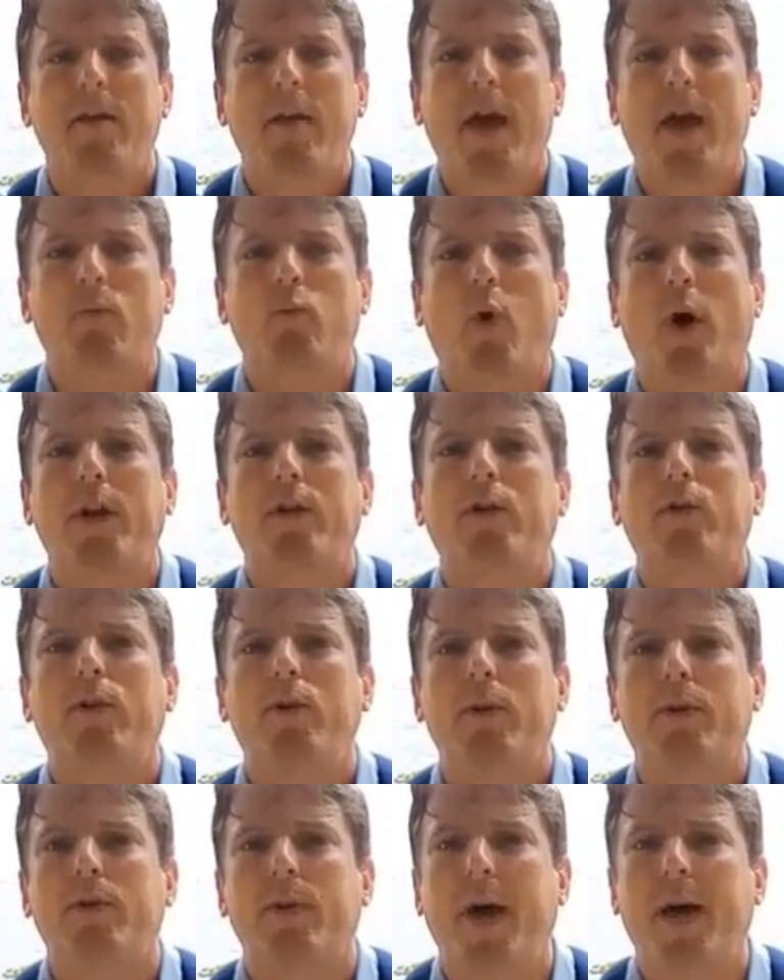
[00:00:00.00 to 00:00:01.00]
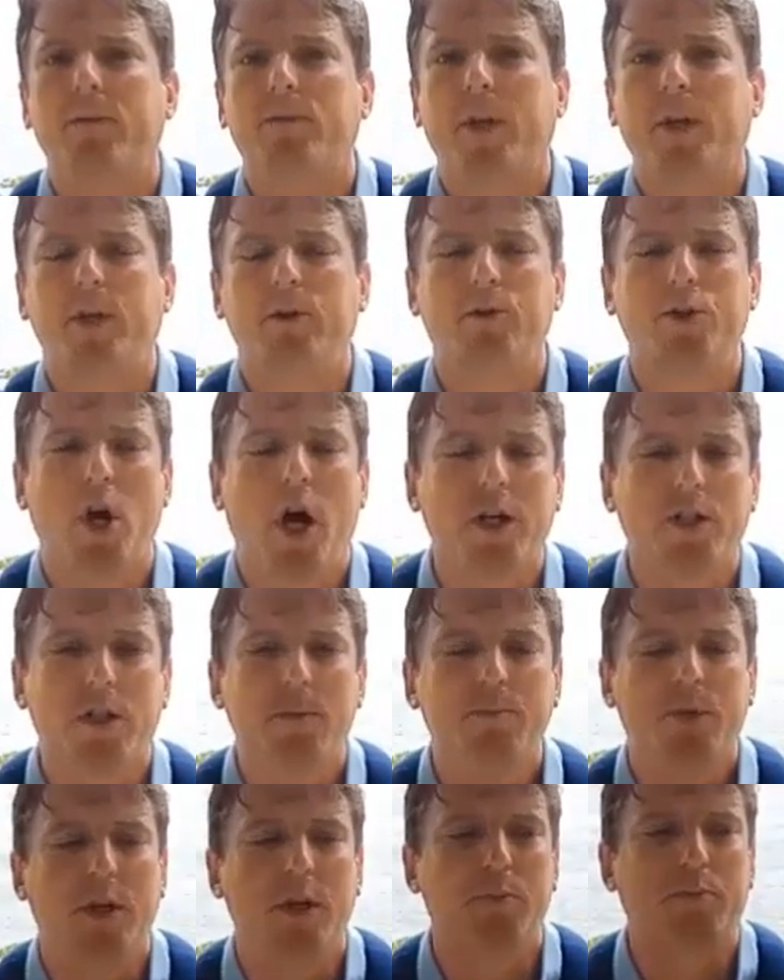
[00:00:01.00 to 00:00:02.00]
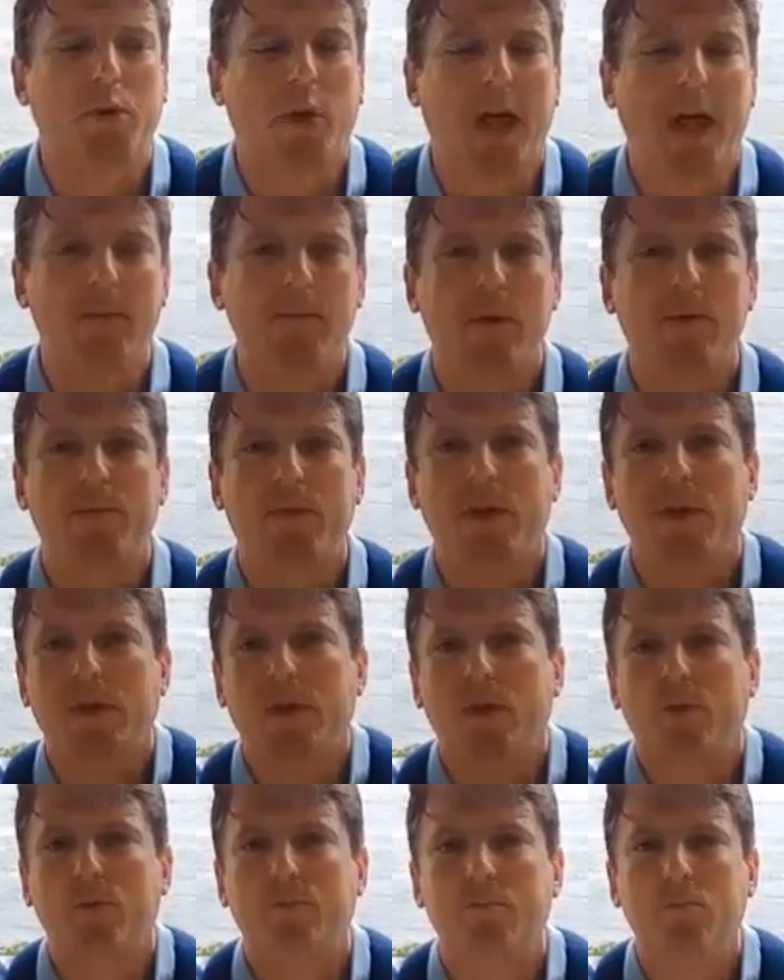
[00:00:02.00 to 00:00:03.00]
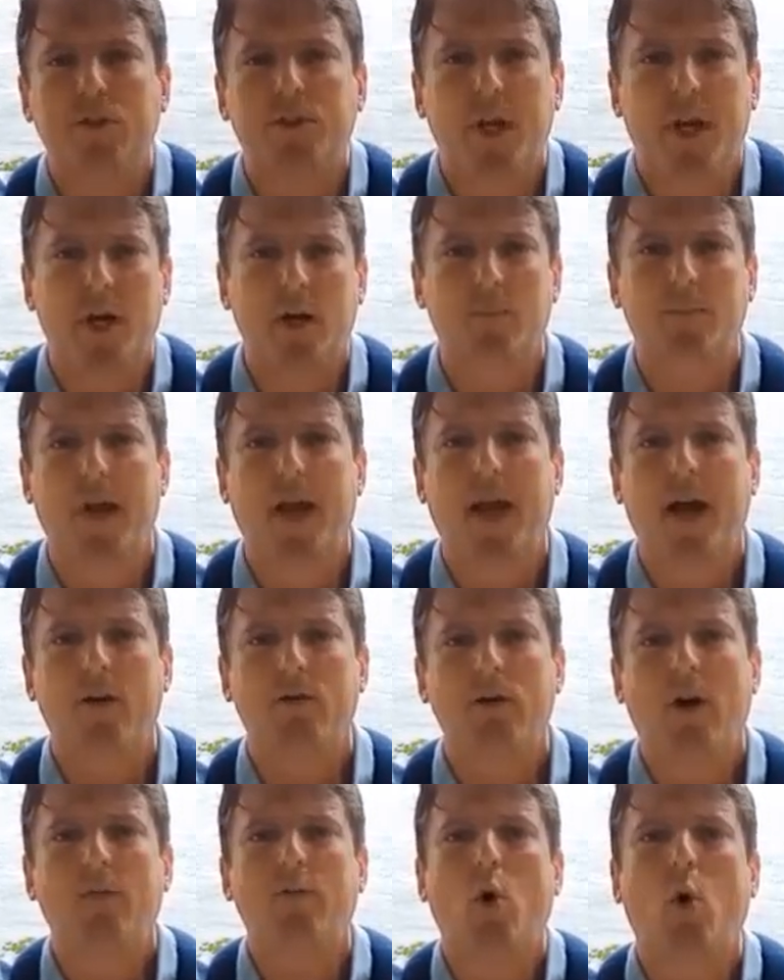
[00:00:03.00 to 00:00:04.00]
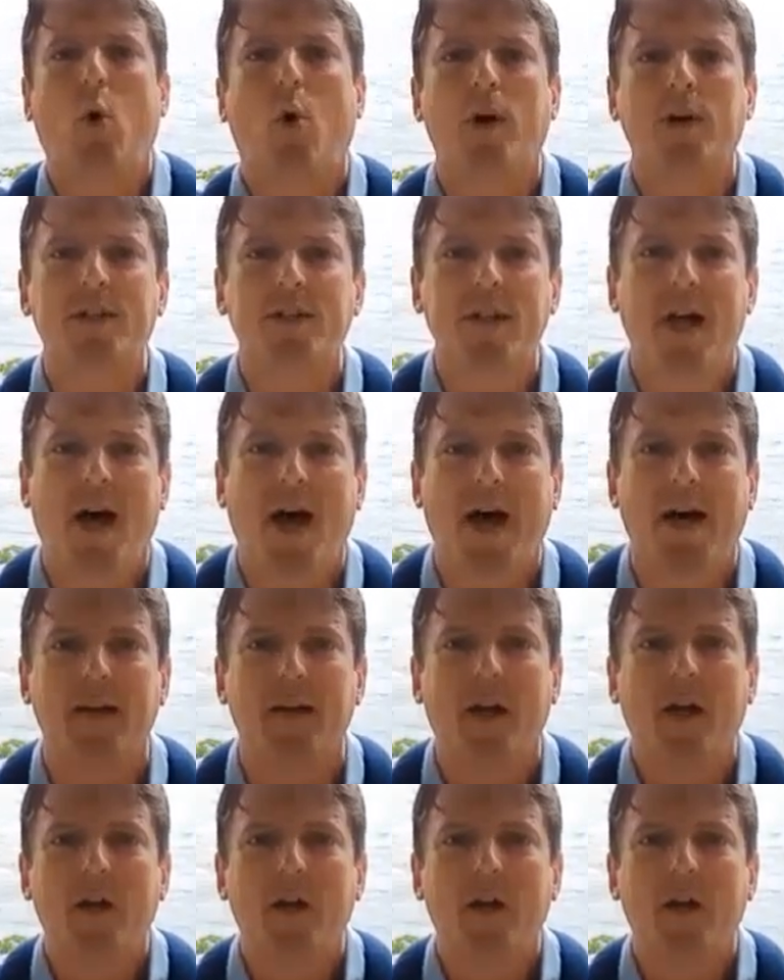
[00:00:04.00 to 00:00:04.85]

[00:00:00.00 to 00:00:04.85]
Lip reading: And what did you do with them? Did you judge them? Did you blame them? Did you tear them down? Of course not.